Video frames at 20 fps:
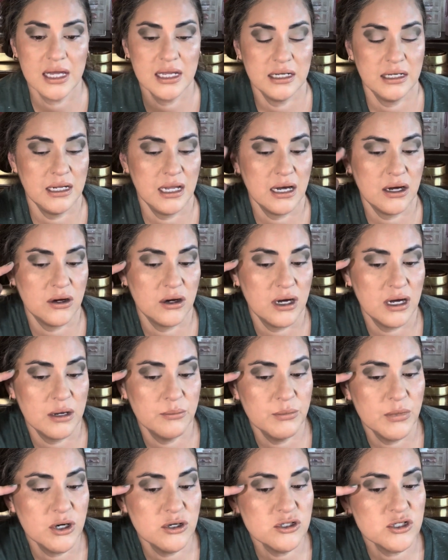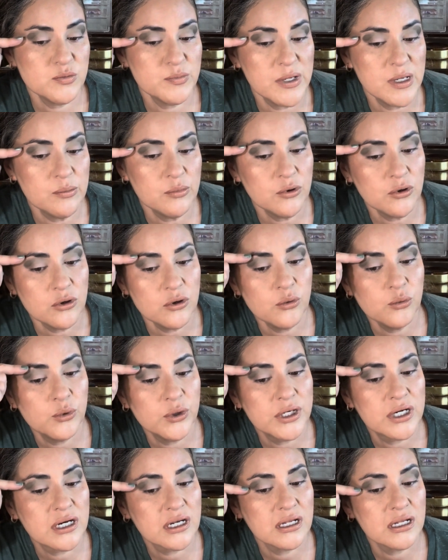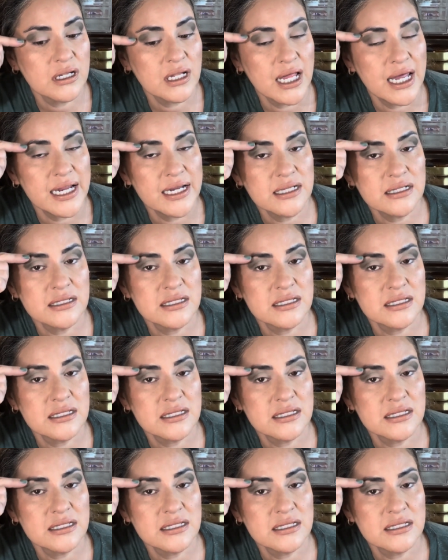Now, most people wouldn't like